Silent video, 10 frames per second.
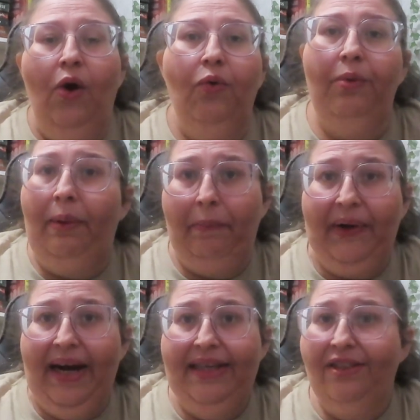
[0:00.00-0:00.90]
remember
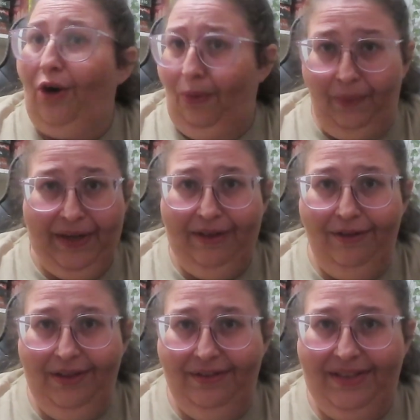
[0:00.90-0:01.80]
guys, a reader
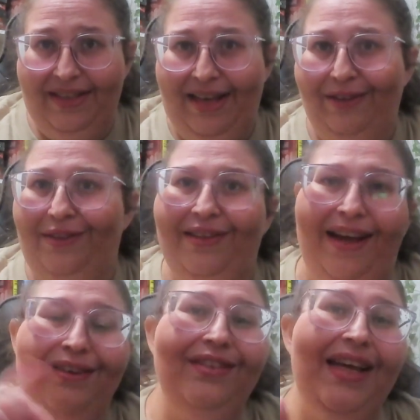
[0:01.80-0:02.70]
lives 1,000
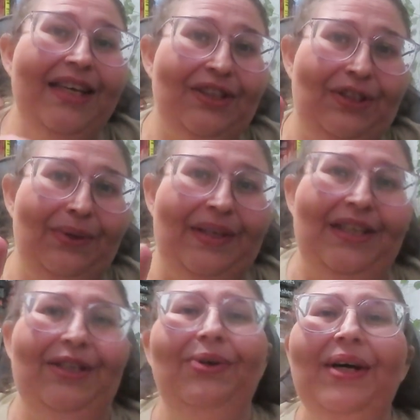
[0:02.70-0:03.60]
lives, and so can
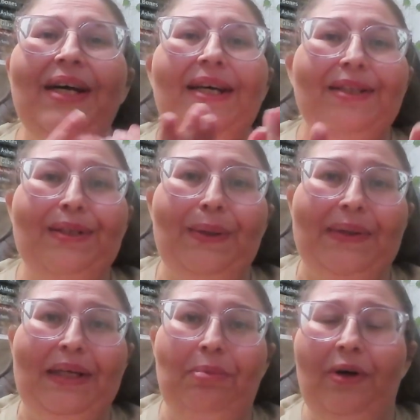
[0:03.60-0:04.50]
you. So
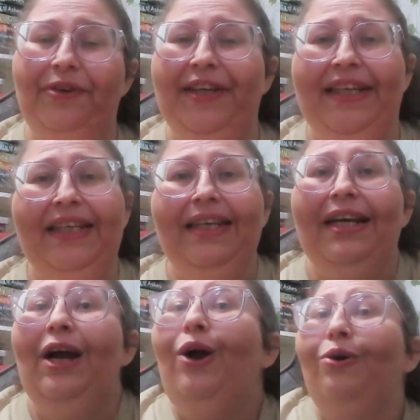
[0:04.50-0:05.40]
keep on reading.
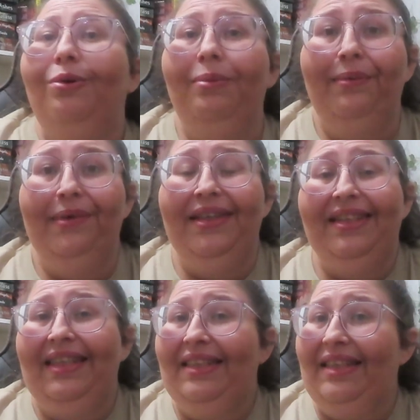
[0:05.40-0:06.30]
Remember to
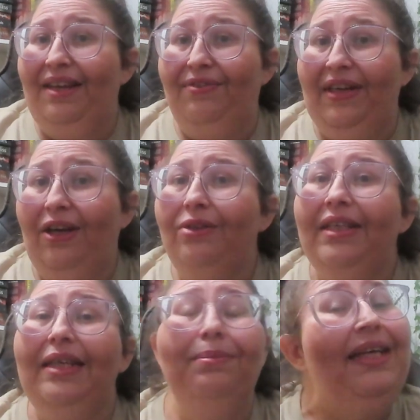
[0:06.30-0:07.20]
stay safe and
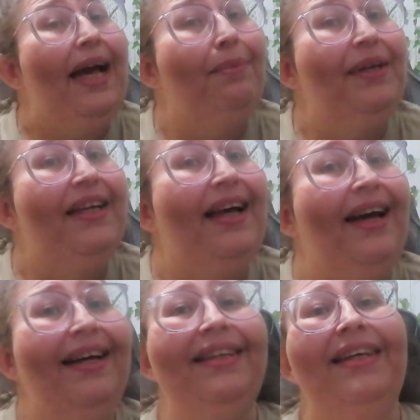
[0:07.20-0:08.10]
healthy, be happy and
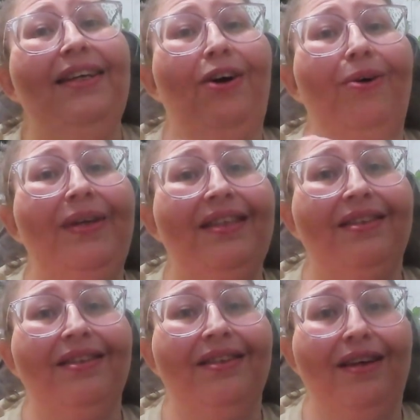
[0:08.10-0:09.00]
kind, and always
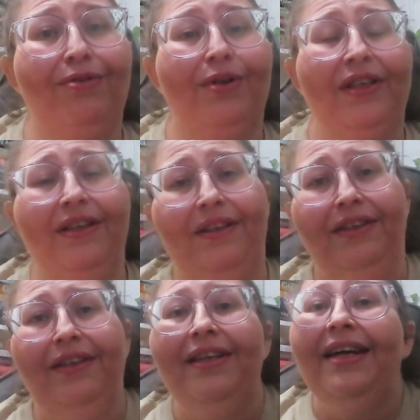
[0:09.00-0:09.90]
love one
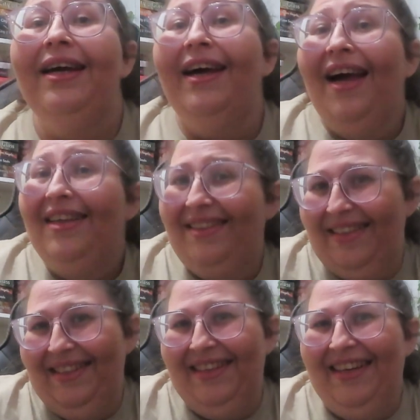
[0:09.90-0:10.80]
another.
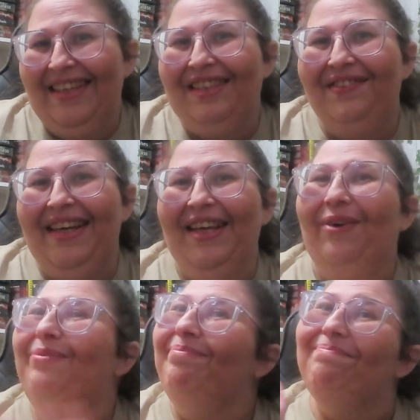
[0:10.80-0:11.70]
See you in the next
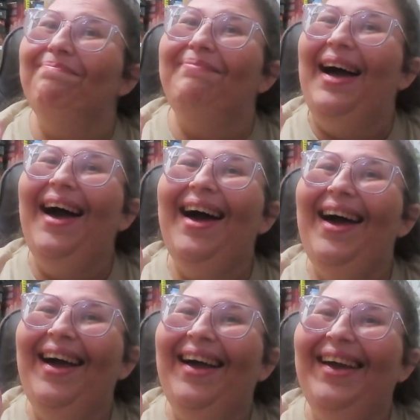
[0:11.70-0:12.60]
video.
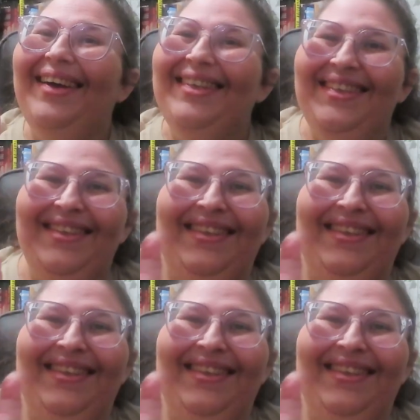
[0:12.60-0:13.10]
Bye.